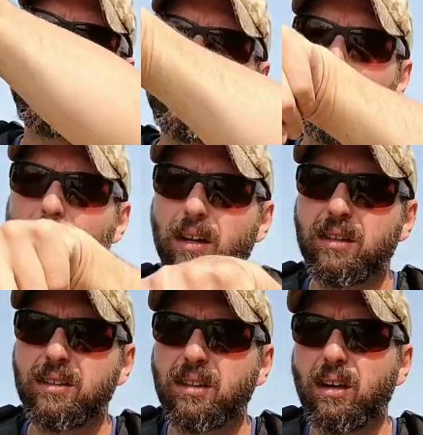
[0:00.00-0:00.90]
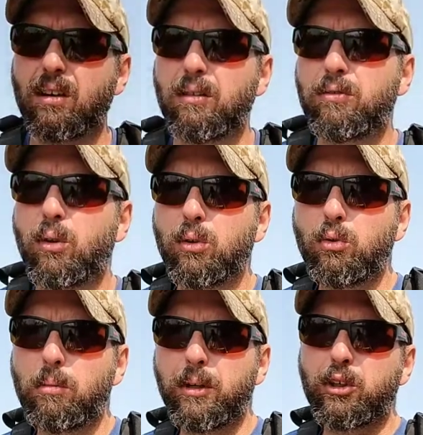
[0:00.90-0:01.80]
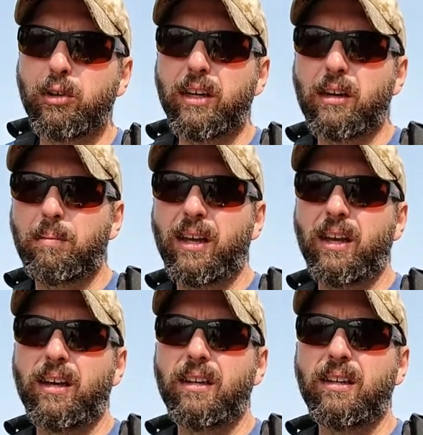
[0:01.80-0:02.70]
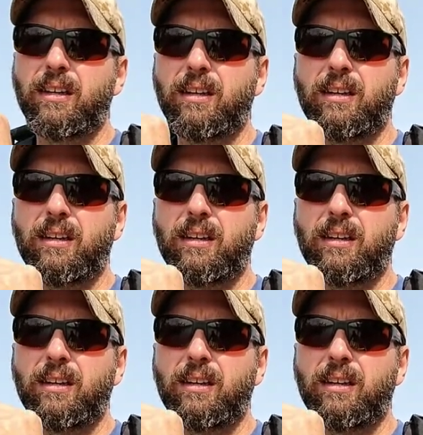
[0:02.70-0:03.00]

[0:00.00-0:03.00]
the waters of Old Woman Creek up ahead